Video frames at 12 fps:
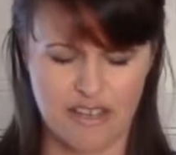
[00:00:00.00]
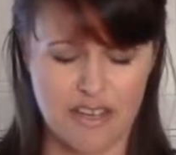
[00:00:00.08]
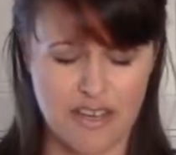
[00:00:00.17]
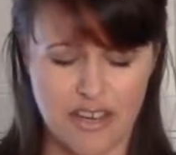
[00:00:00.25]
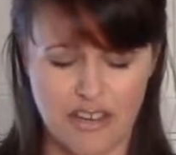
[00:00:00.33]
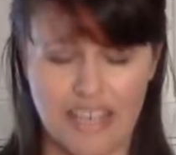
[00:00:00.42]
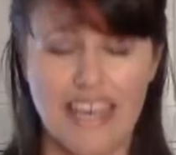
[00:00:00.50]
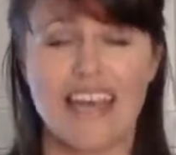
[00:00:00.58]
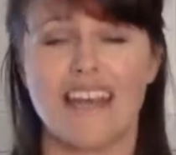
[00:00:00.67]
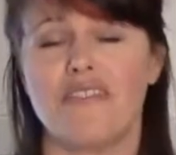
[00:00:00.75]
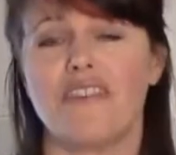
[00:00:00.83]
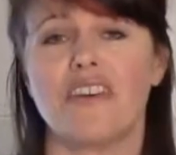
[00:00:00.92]
You know,
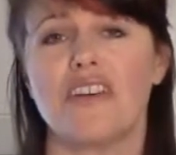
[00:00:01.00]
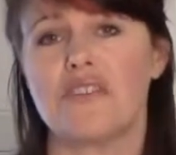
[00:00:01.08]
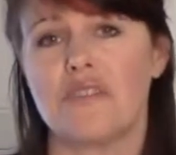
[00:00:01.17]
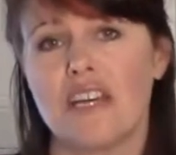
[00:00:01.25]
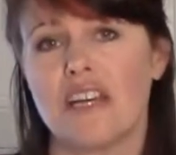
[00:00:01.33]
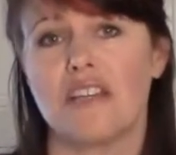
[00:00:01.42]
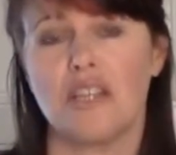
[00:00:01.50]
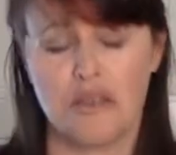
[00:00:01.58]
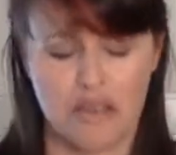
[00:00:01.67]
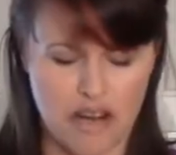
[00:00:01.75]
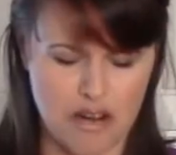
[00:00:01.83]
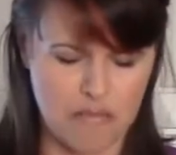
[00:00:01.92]
again, if you're enjoying a
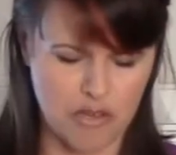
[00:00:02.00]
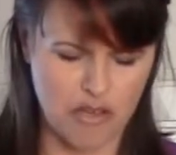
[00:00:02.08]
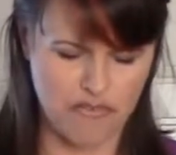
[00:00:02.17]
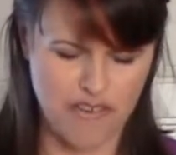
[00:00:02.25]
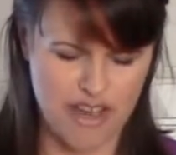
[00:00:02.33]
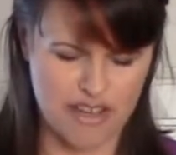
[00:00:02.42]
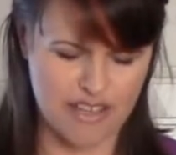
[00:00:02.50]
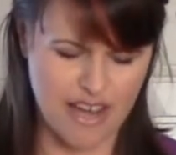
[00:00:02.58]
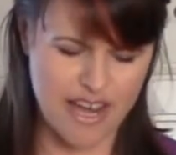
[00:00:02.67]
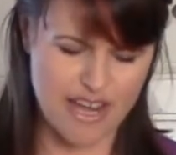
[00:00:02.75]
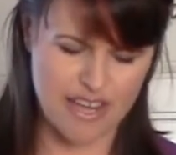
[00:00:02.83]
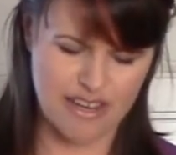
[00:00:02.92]
low-carb, low-fat
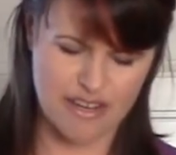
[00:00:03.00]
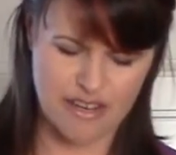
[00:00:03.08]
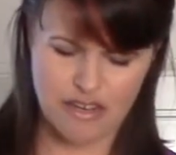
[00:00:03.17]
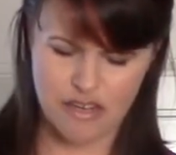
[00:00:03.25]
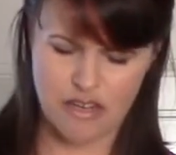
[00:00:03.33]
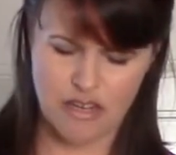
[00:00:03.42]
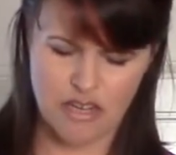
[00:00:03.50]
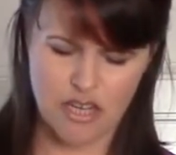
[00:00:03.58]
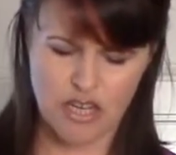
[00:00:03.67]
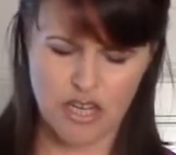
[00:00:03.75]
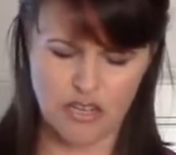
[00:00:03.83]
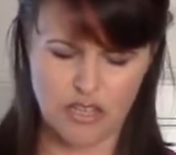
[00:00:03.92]
diet, you
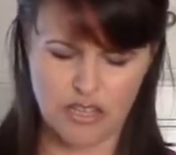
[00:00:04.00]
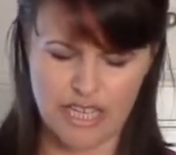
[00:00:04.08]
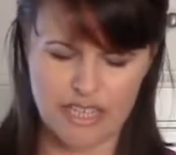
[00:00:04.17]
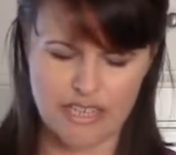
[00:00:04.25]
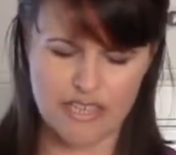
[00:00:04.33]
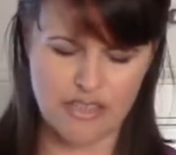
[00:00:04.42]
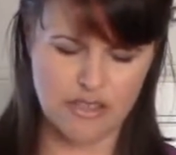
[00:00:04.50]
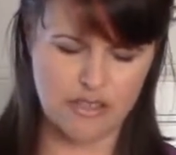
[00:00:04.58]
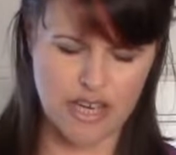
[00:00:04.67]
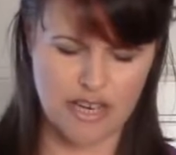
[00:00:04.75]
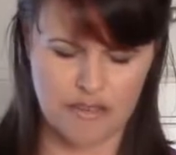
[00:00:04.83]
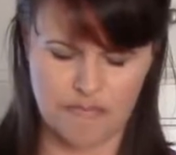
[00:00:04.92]
know, and you like to
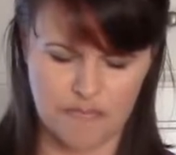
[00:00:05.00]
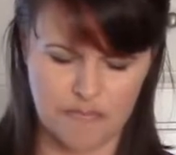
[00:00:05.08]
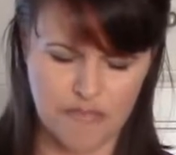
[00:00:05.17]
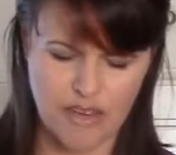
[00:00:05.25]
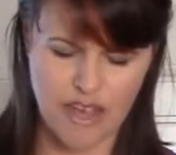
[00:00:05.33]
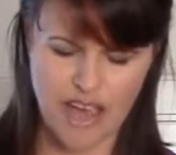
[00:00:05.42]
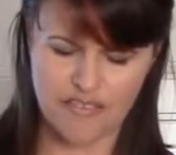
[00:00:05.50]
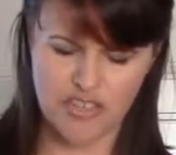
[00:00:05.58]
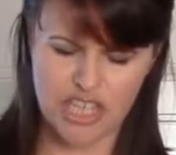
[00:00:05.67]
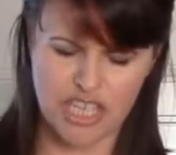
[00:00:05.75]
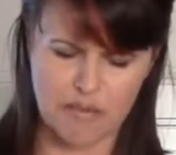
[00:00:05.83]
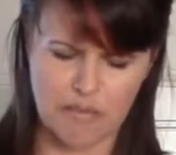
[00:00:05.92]
uh, have
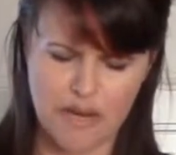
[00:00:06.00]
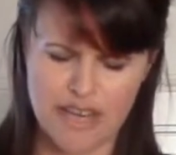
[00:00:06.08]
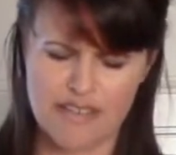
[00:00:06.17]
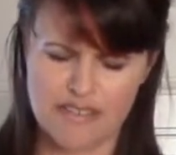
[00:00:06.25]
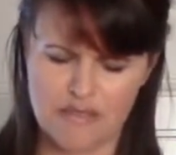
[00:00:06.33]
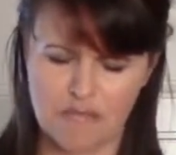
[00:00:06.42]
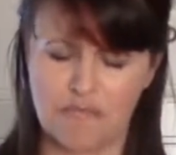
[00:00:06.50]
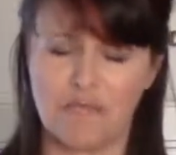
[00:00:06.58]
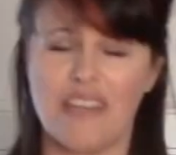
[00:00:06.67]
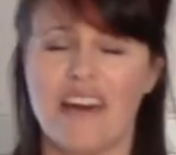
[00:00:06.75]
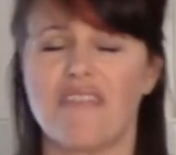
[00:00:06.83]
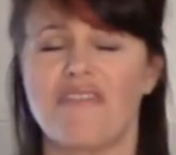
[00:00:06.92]
chicken breast
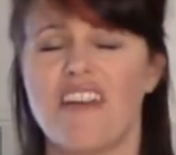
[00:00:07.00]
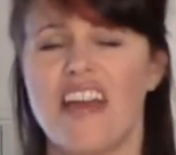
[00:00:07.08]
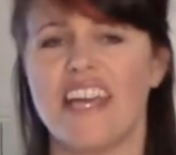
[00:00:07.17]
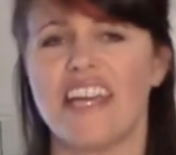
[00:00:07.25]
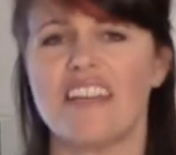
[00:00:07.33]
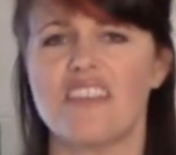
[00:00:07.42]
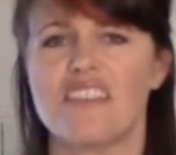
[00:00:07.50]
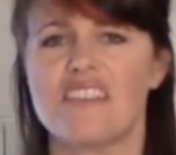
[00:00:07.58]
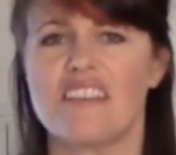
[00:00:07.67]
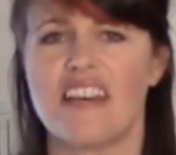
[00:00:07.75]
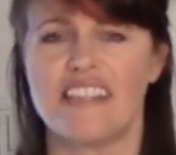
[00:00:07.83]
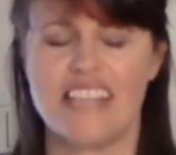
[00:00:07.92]
without frying it, just
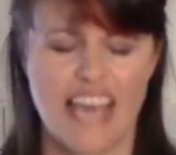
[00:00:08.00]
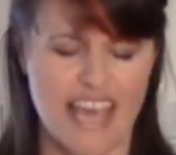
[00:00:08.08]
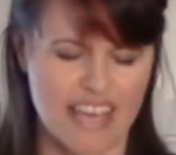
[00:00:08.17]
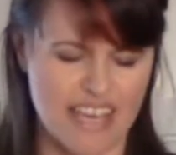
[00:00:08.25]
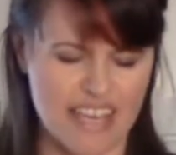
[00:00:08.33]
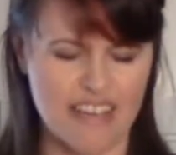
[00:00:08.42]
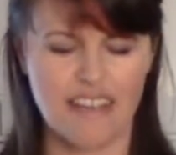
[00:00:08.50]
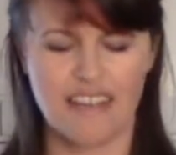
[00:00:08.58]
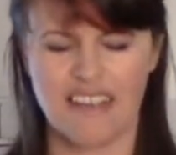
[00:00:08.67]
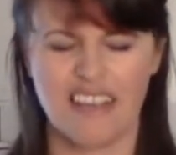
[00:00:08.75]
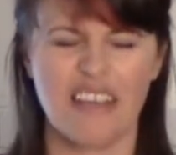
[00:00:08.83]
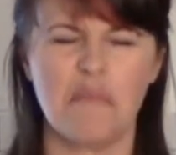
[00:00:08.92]
sauteing it,
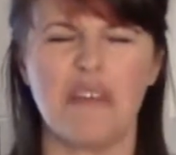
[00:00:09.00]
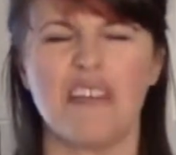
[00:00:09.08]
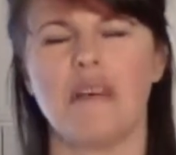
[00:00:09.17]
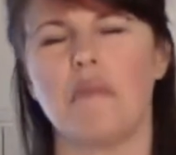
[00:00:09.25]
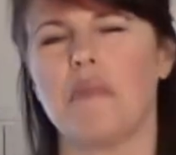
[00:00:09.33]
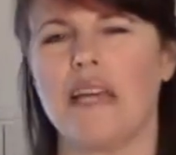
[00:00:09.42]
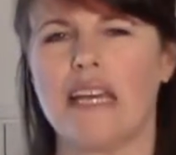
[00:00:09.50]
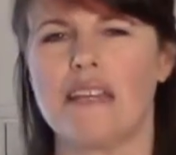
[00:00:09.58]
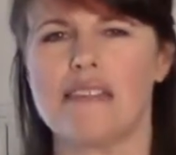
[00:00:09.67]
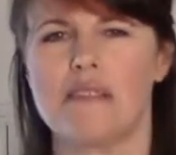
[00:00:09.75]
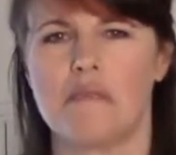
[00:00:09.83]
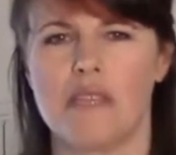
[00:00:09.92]
it can be a little bland
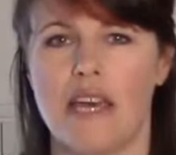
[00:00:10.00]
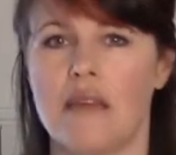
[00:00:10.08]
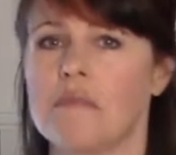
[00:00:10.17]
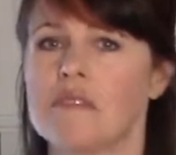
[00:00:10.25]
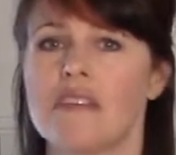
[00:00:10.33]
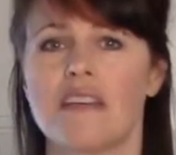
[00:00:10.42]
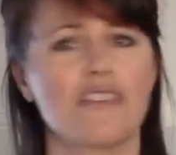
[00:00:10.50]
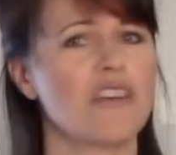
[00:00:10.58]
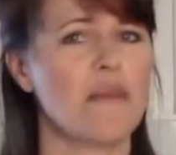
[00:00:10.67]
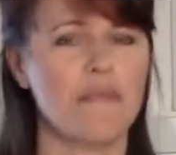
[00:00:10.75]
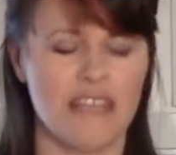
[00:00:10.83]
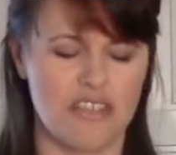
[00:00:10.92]
sometimes.
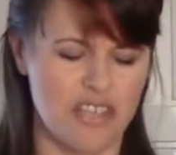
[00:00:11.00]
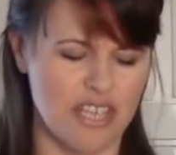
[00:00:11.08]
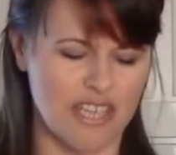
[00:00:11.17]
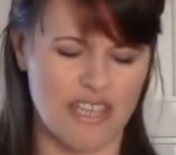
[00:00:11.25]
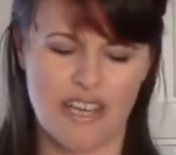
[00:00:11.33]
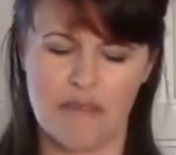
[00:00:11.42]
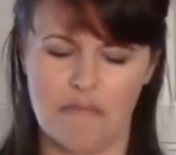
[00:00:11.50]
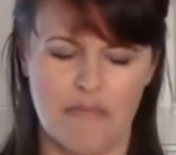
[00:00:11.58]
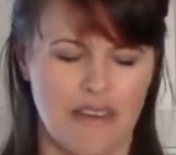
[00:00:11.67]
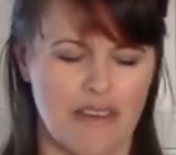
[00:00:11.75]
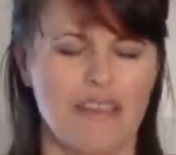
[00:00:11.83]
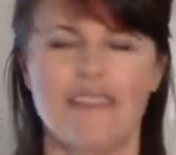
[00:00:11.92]
Chop that chicken up,
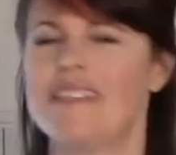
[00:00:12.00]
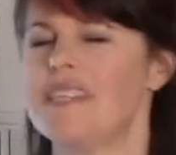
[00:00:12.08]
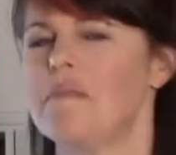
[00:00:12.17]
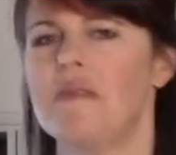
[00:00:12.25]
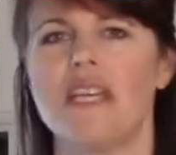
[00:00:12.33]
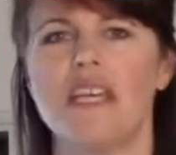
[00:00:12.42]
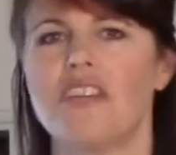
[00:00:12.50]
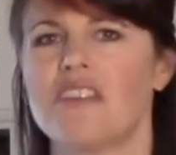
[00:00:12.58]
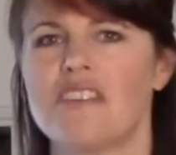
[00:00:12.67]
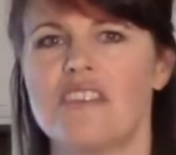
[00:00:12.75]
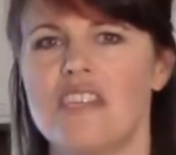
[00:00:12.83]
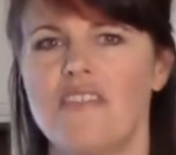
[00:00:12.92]
dip it in your
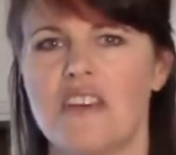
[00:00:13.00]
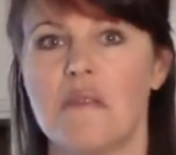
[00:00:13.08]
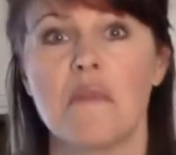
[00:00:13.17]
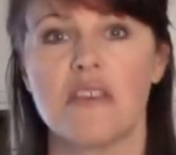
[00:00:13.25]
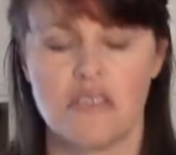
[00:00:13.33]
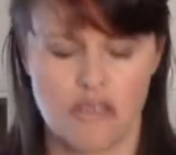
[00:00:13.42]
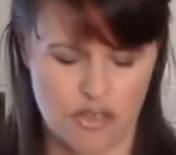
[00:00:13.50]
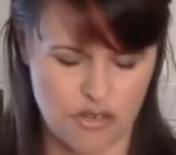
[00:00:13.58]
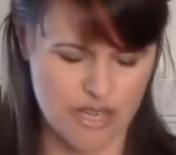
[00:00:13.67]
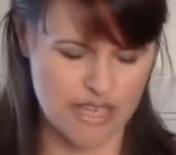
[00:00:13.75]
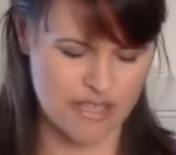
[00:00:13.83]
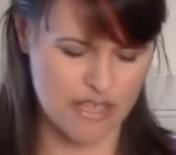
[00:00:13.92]
stevia mustard
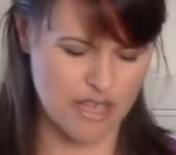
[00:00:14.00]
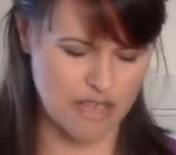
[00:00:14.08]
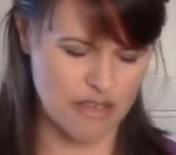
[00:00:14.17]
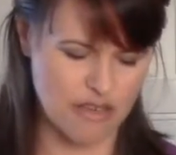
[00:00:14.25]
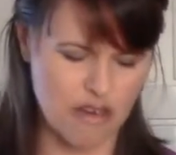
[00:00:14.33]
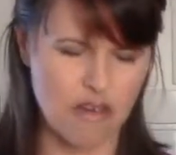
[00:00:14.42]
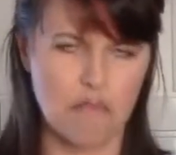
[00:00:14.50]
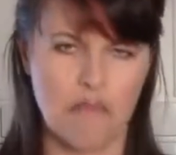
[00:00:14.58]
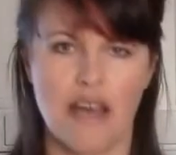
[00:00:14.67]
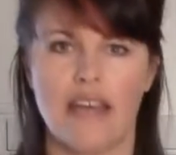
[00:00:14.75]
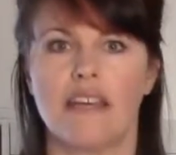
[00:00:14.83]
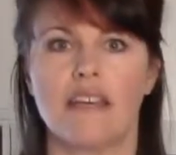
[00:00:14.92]
dressing. Oh
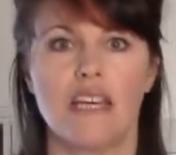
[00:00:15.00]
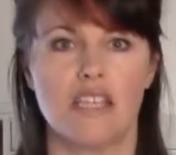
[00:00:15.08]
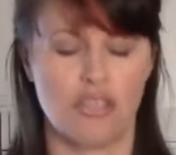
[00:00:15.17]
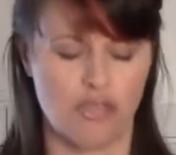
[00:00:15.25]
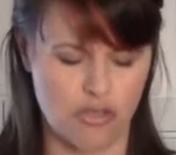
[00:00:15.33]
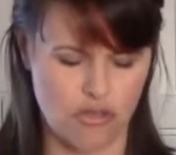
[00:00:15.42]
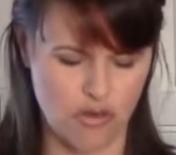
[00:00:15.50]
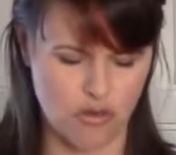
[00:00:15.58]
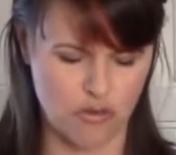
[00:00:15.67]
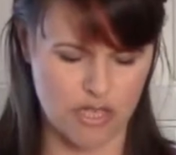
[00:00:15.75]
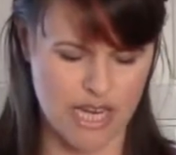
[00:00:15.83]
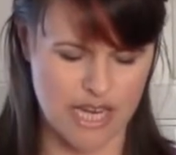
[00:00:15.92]
my, it's
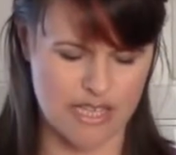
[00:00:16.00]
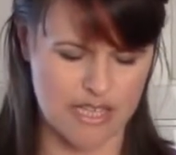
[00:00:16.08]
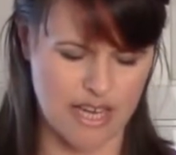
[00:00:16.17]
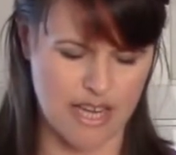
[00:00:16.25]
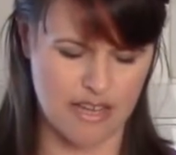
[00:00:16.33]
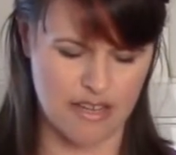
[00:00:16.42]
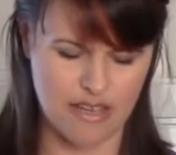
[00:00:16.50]
so tasty.